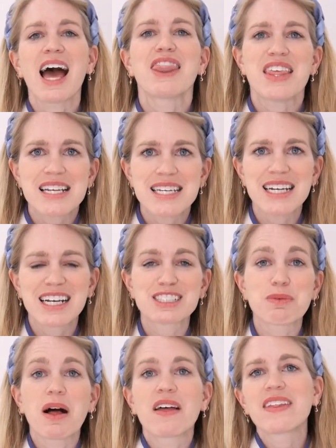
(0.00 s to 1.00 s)
and they did it
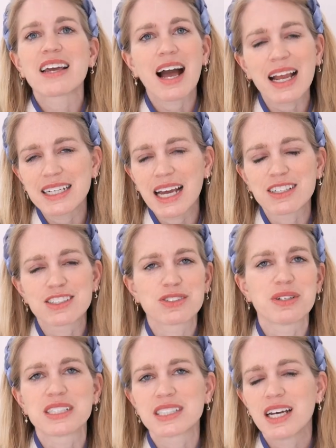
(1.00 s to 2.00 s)
as well and the guy next
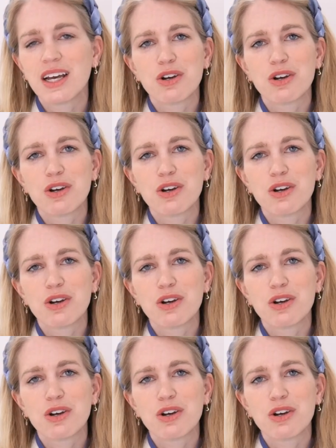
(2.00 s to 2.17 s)
to us